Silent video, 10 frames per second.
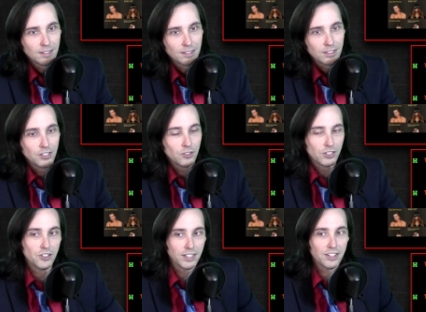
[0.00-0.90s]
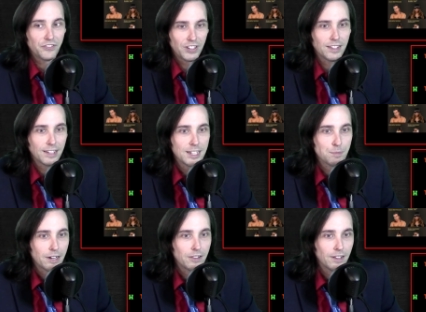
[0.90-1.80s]
Do you get the feeling that he's
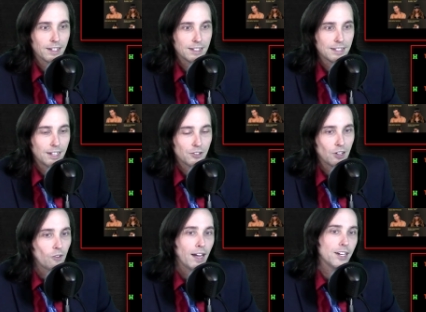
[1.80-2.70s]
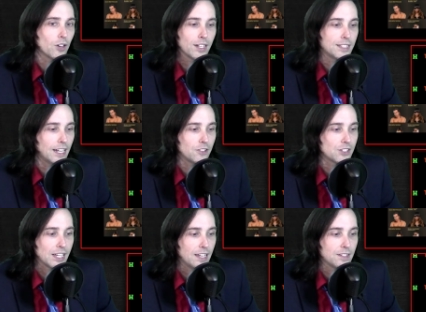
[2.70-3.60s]
better than a contender, though? I know
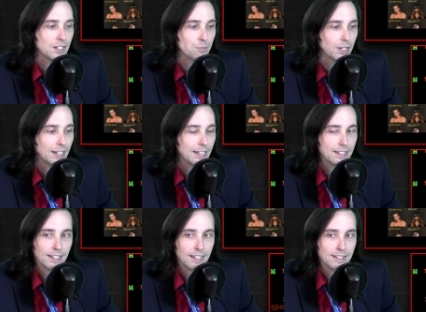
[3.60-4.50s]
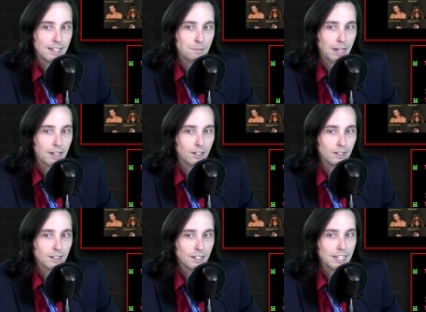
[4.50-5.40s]
contender's easy, but isn't he
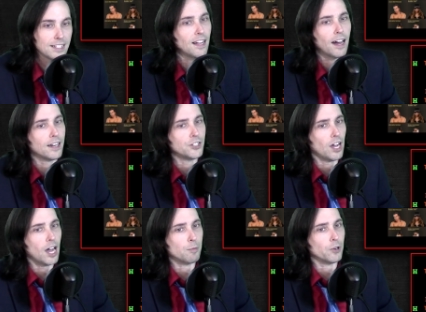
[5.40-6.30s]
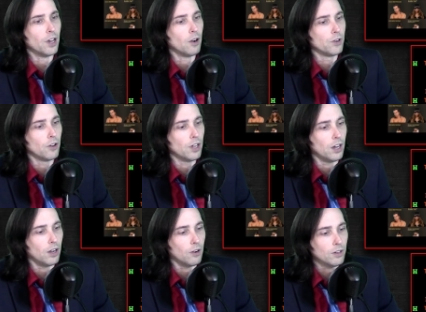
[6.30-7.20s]
better? He's not a jobber.
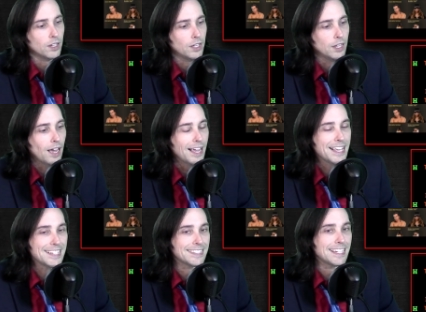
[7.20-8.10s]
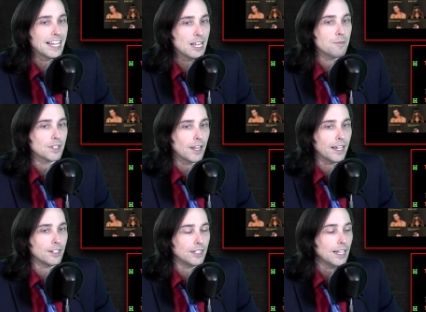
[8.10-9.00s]
No. He seems
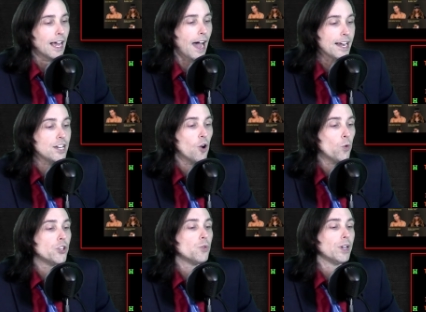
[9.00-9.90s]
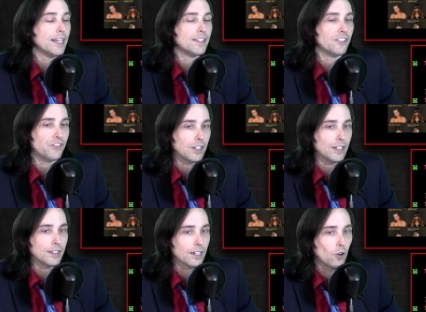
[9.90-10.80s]
like a... I know where you would get the
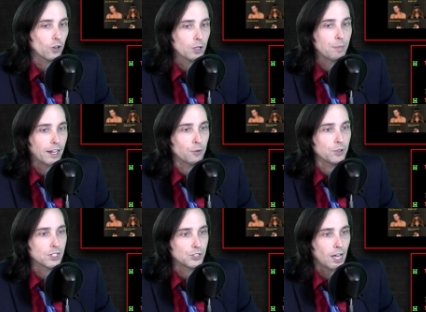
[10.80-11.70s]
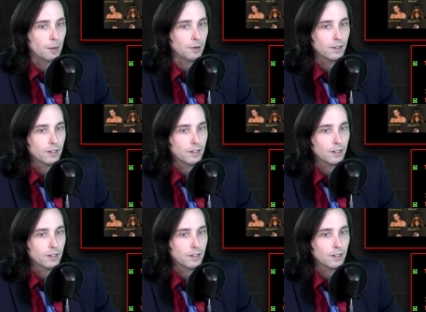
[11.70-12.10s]
feeling that Colt Cabana was a jobber.